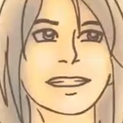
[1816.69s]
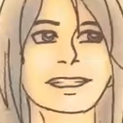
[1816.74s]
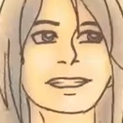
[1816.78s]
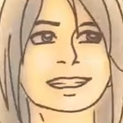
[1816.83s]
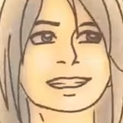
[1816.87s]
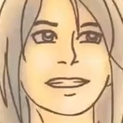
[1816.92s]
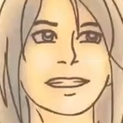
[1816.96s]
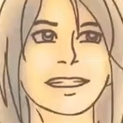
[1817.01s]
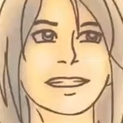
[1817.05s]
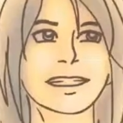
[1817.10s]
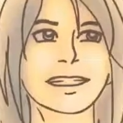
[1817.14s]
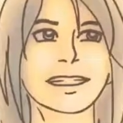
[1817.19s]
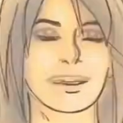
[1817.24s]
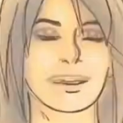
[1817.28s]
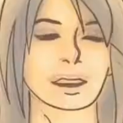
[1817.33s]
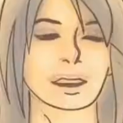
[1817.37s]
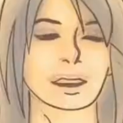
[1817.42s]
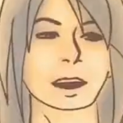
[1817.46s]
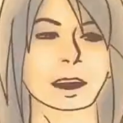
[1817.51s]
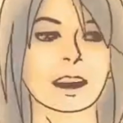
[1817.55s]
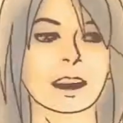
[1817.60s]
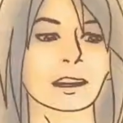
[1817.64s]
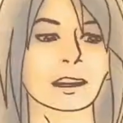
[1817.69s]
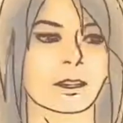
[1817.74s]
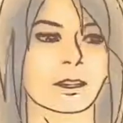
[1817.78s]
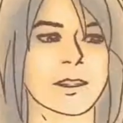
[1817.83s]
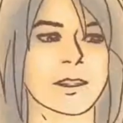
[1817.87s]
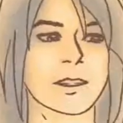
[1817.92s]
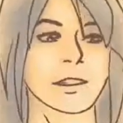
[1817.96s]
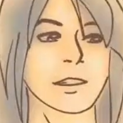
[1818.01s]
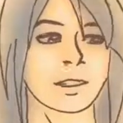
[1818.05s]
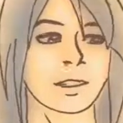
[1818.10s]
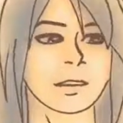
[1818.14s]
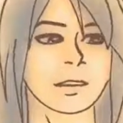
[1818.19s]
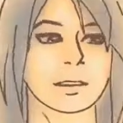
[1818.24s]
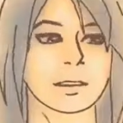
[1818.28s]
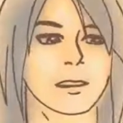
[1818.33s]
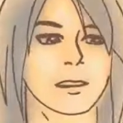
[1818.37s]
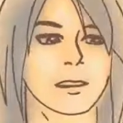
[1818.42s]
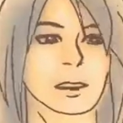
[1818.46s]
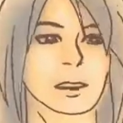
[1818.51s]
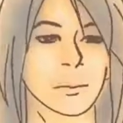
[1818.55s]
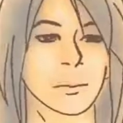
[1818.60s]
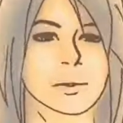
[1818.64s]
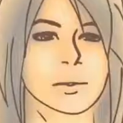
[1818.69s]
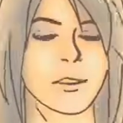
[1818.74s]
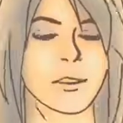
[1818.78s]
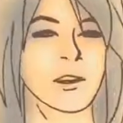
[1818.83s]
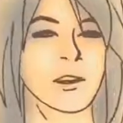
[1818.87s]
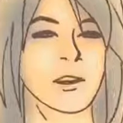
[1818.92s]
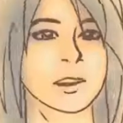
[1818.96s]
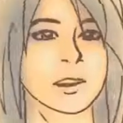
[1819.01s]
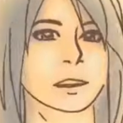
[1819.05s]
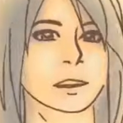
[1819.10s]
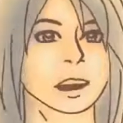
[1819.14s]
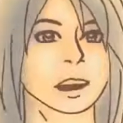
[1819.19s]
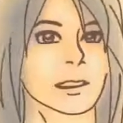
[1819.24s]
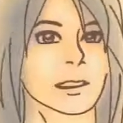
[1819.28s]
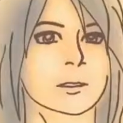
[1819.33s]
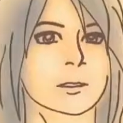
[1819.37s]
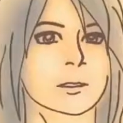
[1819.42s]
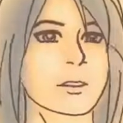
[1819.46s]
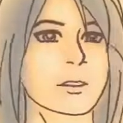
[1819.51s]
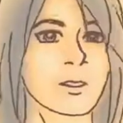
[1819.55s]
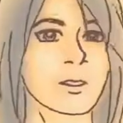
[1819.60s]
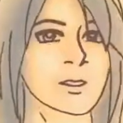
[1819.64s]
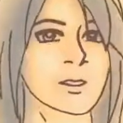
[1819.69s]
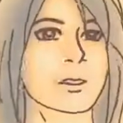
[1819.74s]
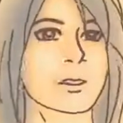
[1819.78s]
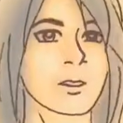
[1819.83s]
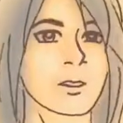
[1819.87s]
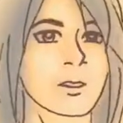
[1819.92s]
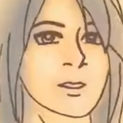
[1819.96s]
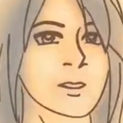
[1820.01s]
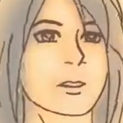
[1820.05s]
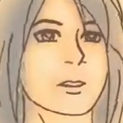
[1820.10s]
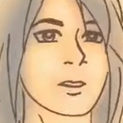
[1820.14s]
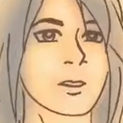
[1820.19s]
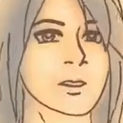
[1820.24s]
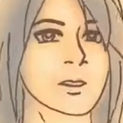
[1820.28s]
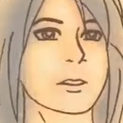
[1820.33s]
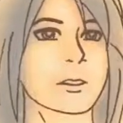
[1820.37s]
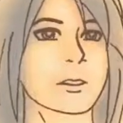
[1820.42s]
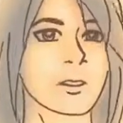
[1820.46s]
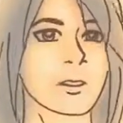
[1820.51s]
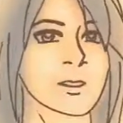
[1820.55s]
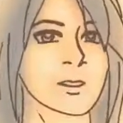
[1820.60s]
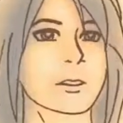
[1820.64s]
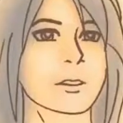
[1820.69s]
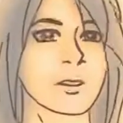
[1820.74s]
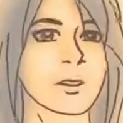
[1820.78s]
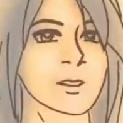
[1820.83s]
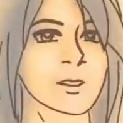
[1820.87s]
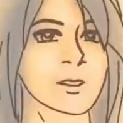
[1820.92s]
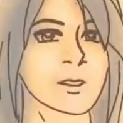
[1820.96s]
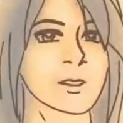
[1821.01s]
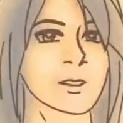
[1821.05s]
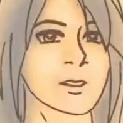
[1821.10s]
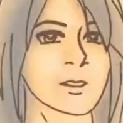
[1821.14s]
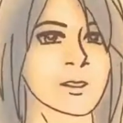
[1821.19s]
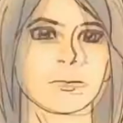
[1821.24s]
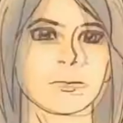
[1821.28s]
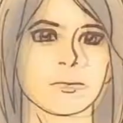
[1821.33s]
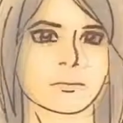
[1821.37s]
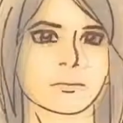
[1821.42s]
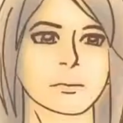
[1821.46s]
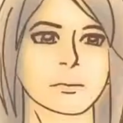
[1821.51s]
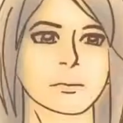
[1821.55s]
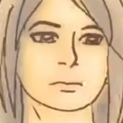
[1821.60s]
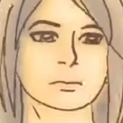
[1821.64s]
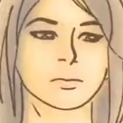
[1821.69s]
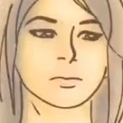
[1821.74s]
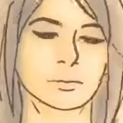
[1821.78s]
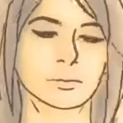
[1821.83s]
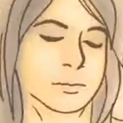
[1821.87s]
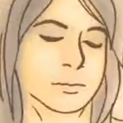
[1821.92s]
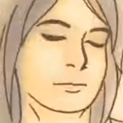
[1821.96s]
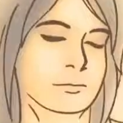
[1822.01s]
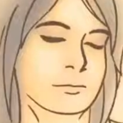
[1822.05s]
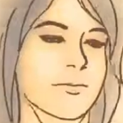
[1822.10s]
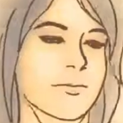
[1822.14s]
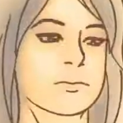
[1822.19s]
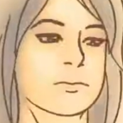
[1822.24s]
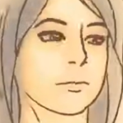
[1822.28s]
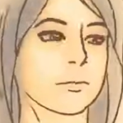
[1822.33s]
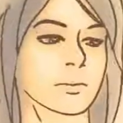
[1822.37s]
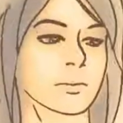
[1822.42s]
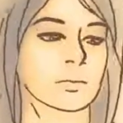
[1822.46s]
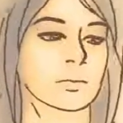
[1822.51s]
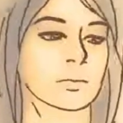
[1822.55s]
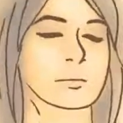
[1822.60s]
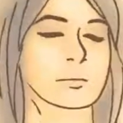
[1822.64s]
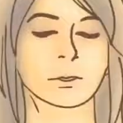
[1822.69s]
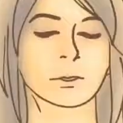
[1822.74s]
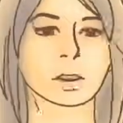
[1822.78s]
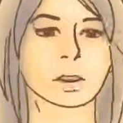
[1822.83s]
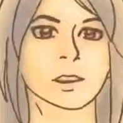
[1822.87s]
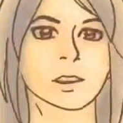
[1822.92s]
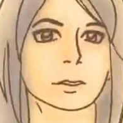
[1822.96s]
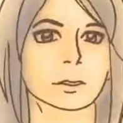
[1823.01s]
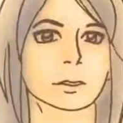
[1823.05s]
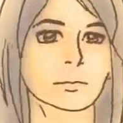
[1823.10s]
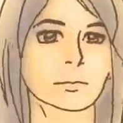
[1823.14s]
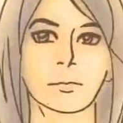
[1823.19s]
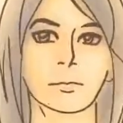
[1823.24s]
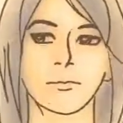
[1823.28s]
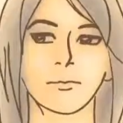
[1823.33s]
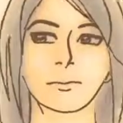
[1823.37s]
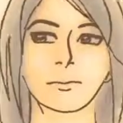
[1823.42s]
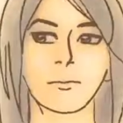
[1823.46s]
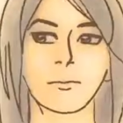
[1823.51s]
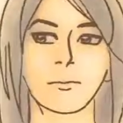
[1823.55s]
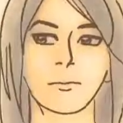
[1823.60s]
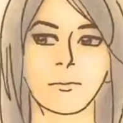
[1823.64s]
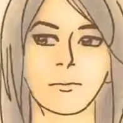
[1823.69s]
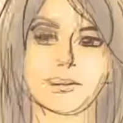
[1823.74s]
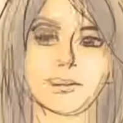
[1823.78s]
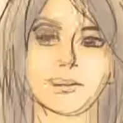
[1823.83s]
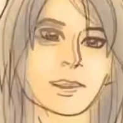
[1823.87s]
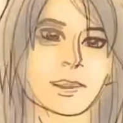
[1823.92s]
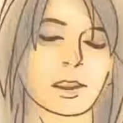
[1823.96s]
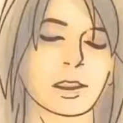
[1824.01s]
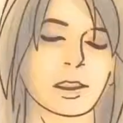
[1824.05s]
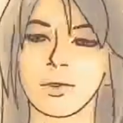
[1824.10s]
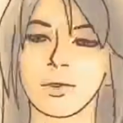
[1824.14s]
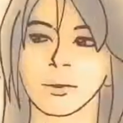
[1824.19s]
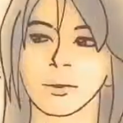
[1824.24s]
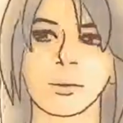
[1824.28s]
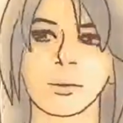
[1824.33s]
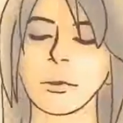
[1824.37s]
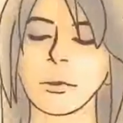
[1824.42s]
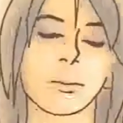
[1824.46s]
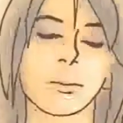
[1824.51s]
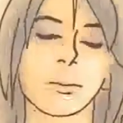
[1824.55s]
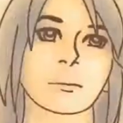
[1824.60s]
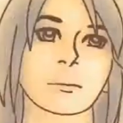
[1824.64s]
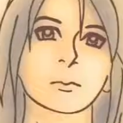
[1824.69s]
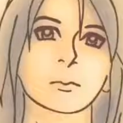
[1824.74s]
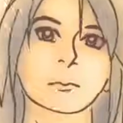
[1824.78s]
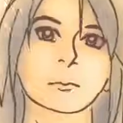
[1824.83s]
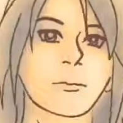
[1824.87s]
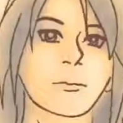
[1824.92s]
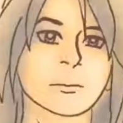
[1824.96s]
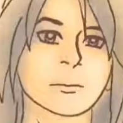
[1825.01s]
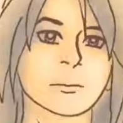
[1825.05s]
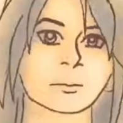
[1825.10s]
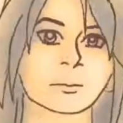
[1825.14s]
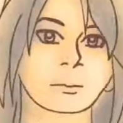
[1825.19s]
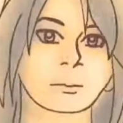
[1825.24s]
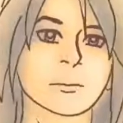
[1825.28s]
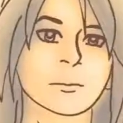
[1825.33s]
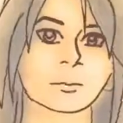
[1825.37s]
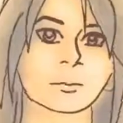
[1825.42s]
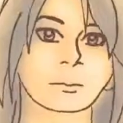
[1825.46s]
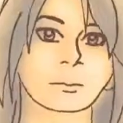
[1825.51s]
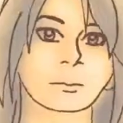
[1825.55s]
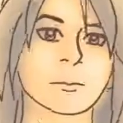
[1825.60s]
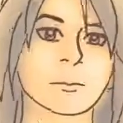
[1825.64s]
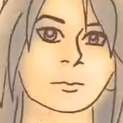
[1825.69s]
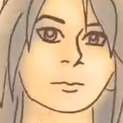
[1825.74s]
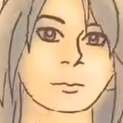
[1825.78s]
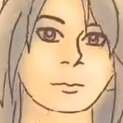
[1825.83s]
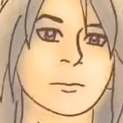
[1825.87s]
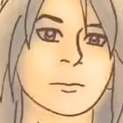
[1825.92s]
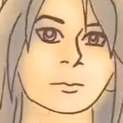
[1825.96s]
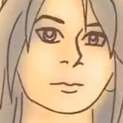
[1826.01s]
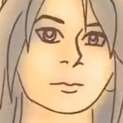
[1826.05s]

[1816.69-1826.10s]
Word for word: It's just we're supposed to go our separate ways, right? That's how this should go. No strings attached and all that. Let's just forget the whole thing.